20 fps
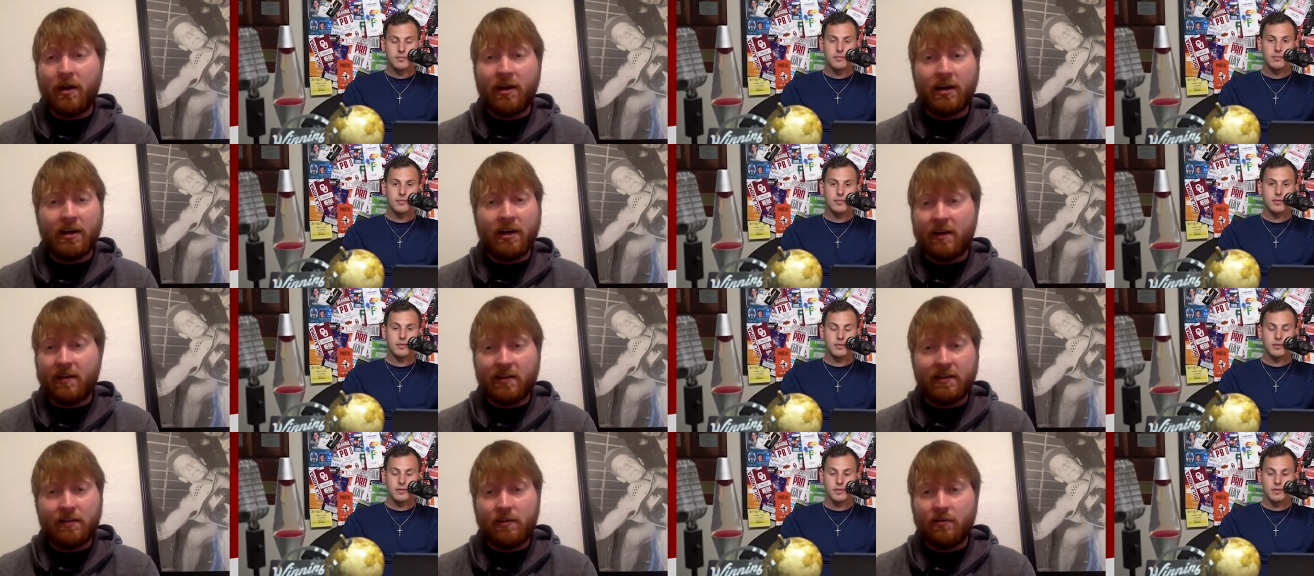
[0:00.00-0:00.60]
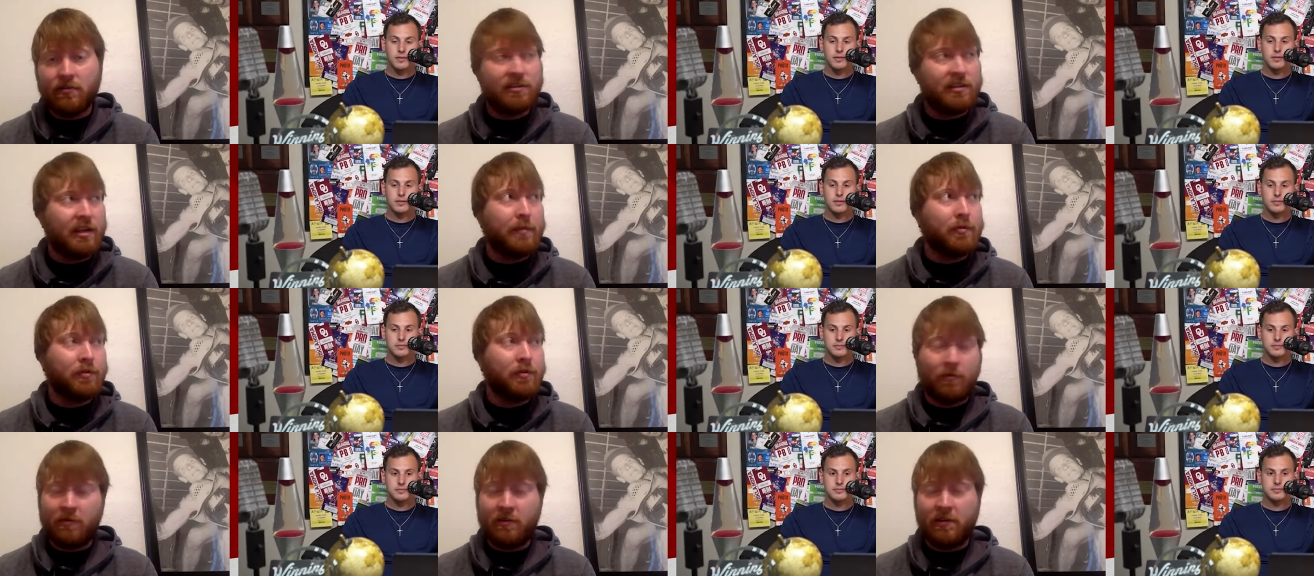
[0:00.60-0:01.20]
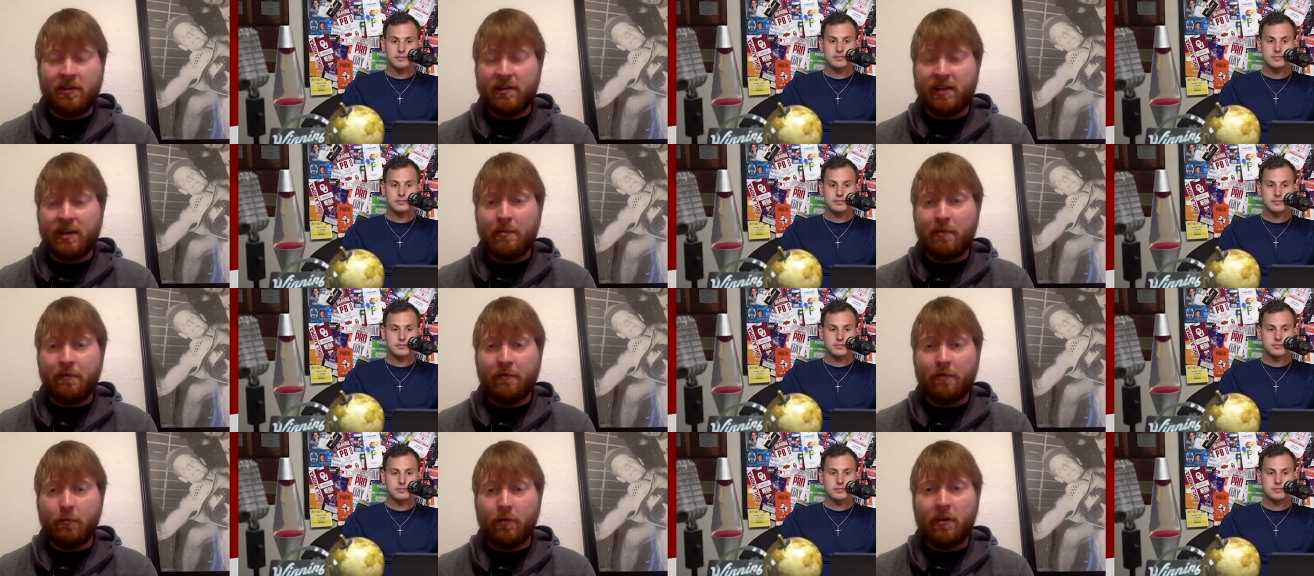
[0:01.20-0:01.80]
Speaker 1: And I think there's absolutely excitement
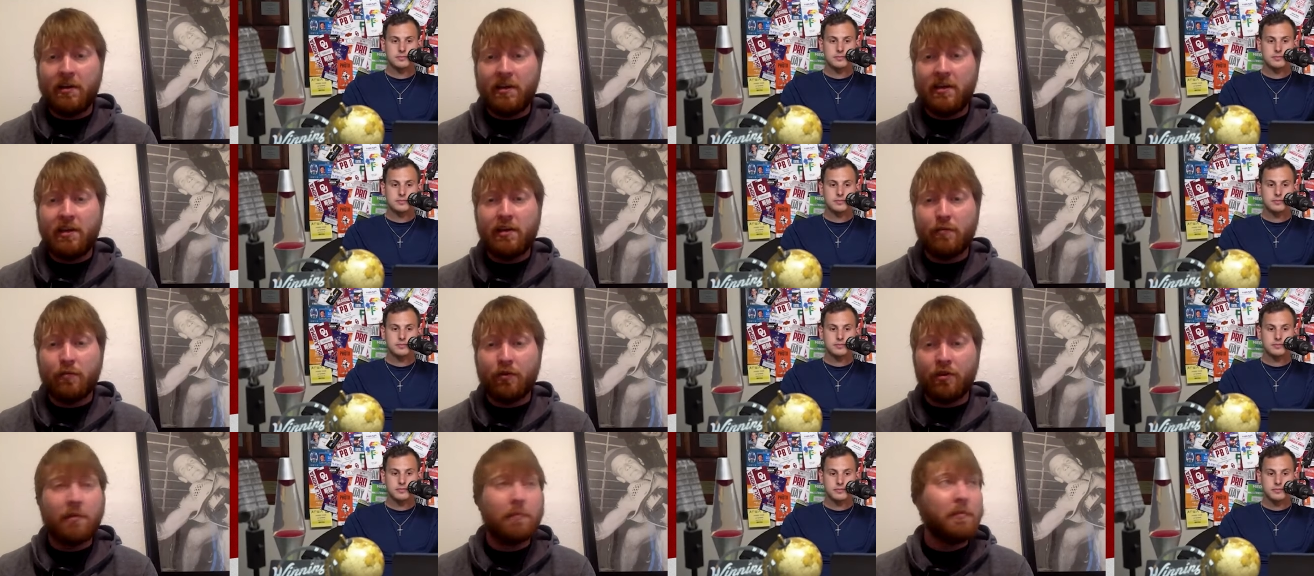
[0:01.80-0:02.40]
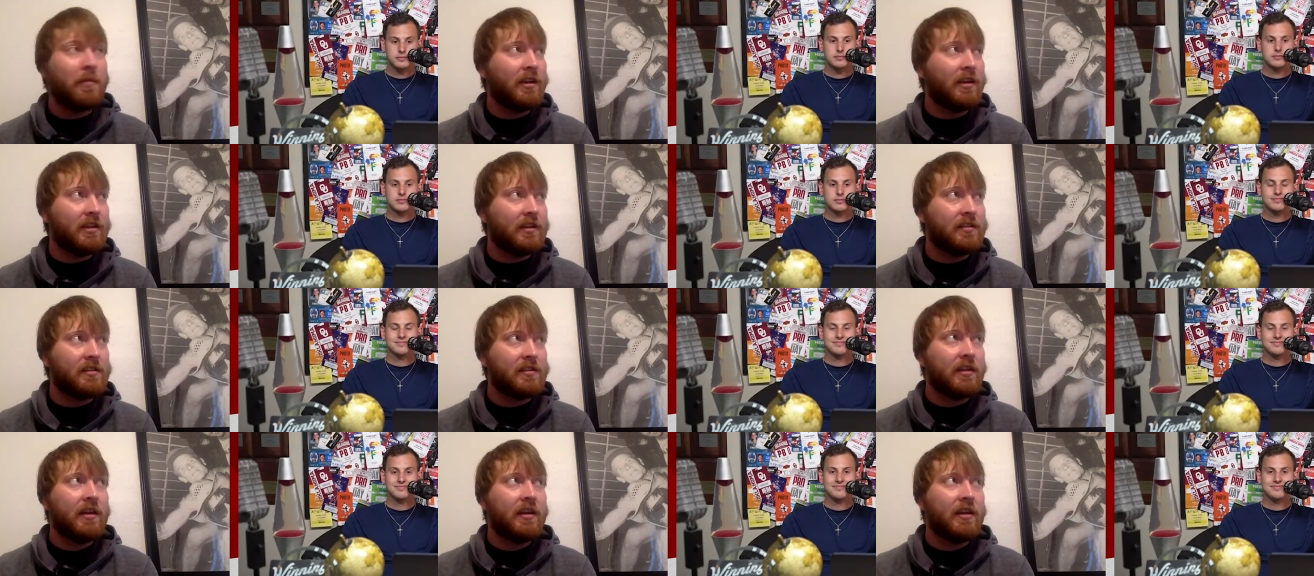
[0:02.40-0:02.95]
for what he can bring because,